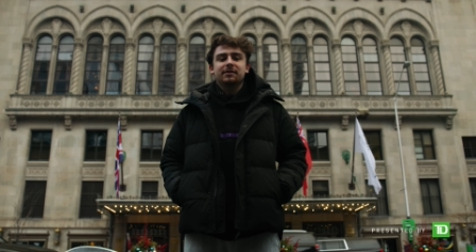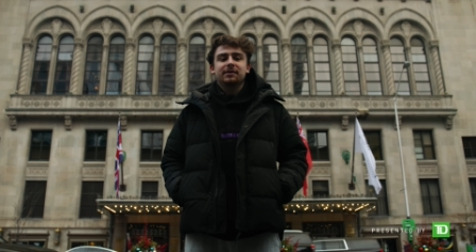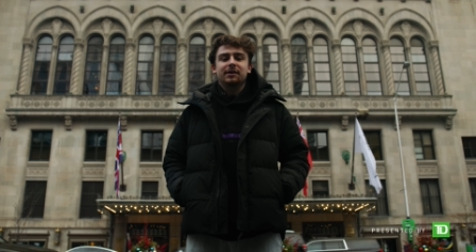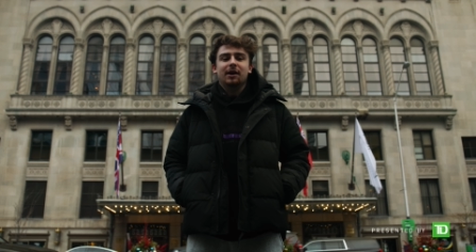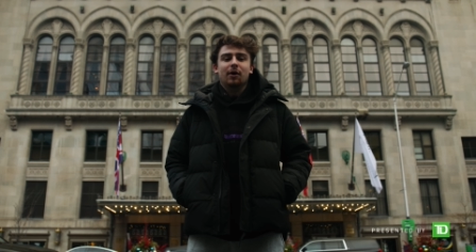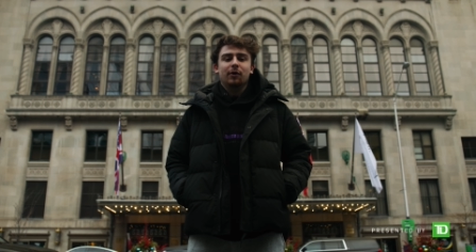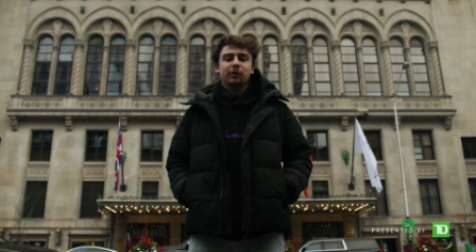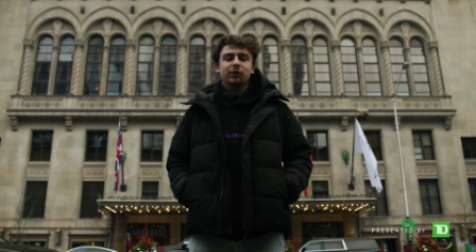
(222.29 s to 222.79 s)

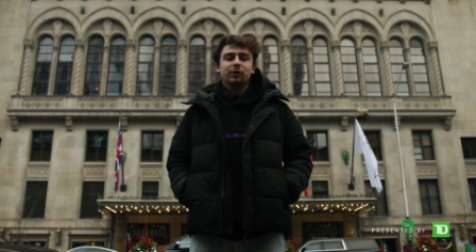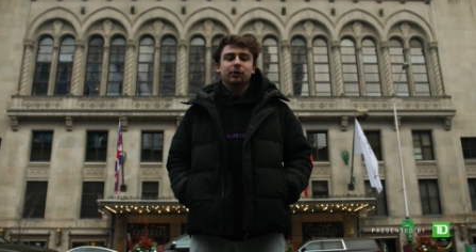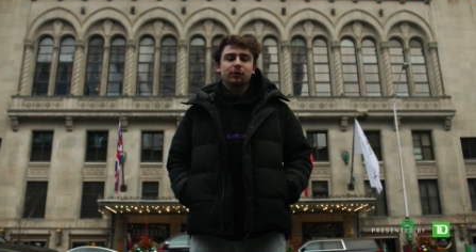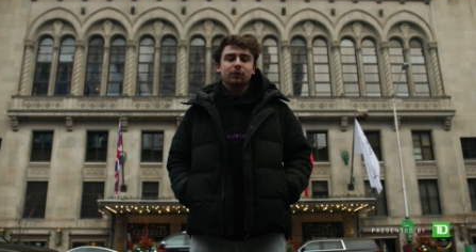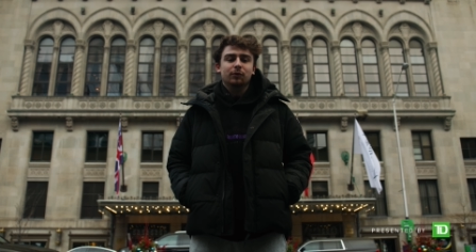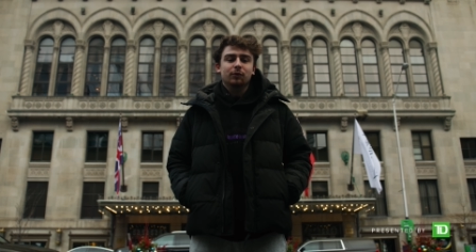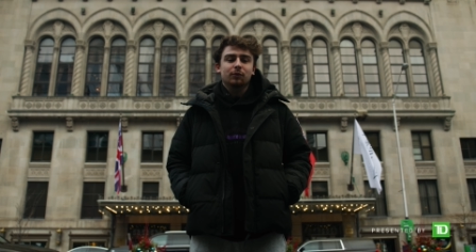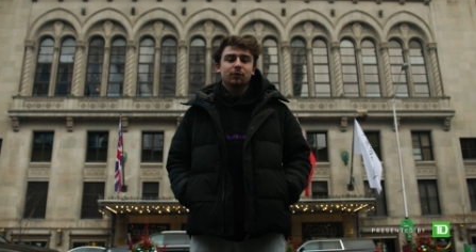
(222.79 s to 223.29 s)
how
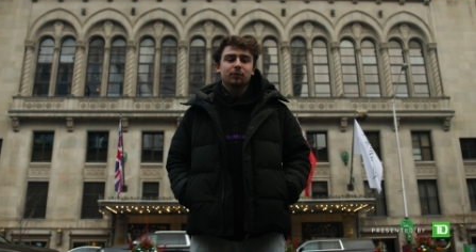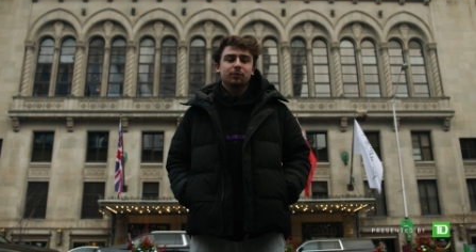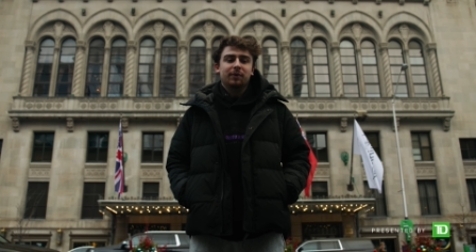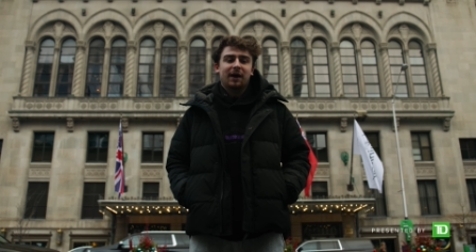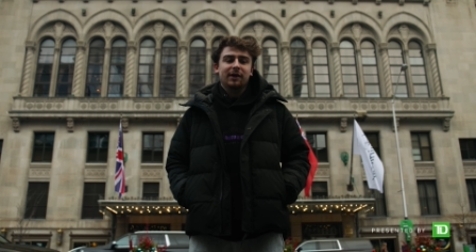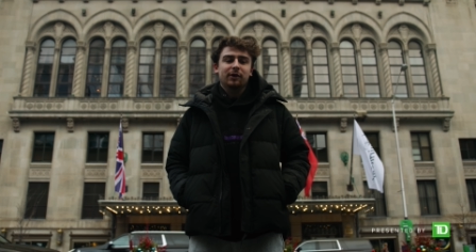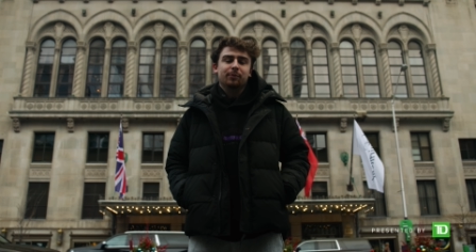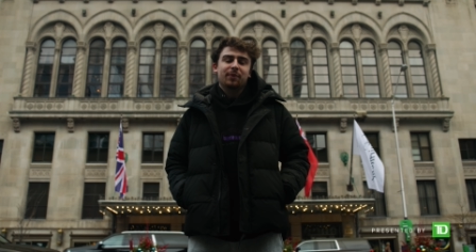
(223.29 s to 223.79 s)

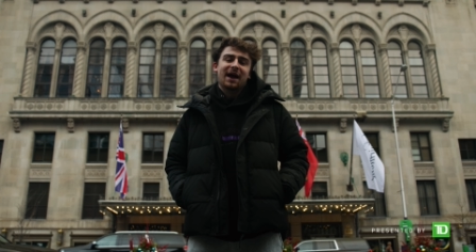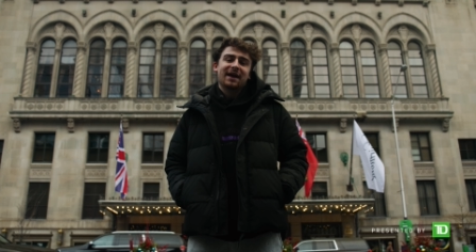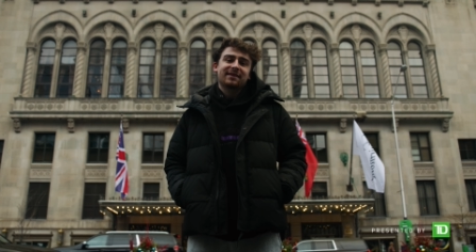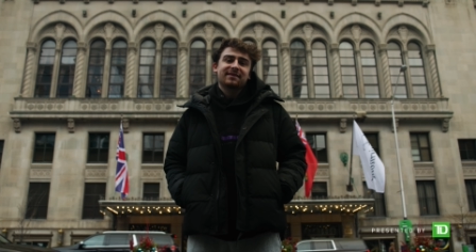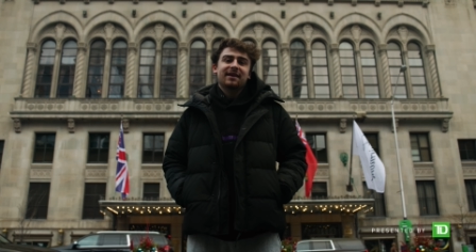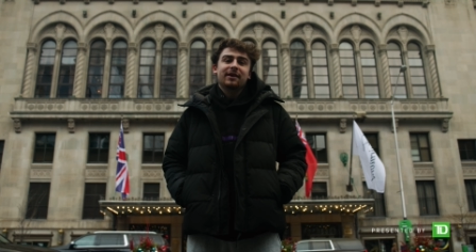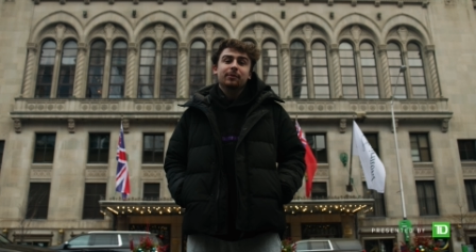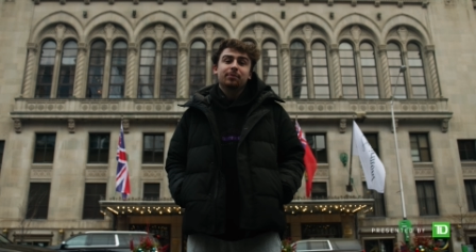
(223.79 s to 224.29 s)
you
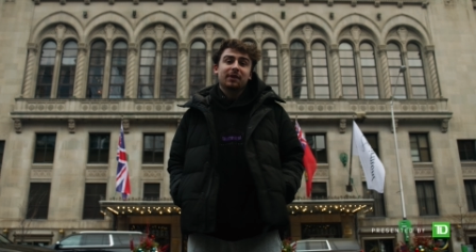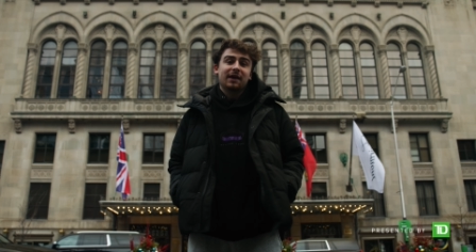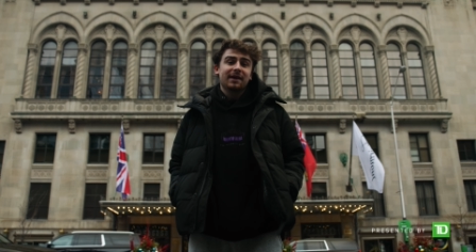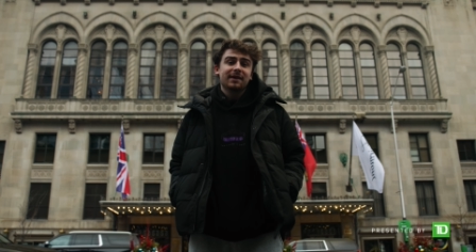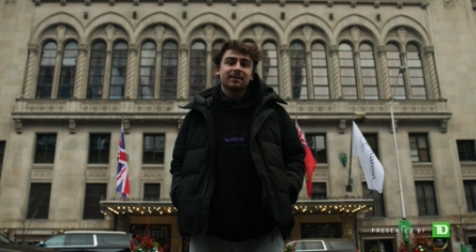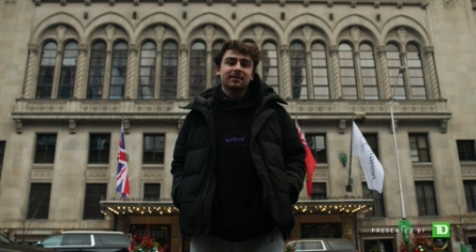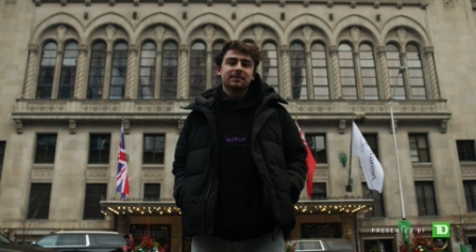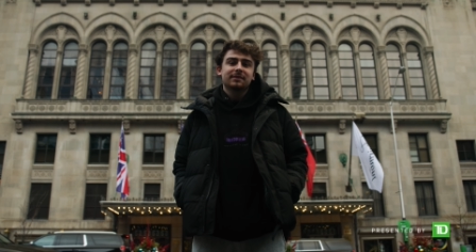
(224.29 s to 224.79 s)
practice how you
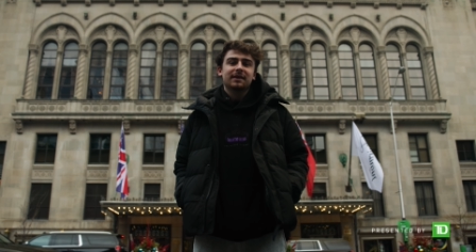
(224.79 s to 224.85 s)
play,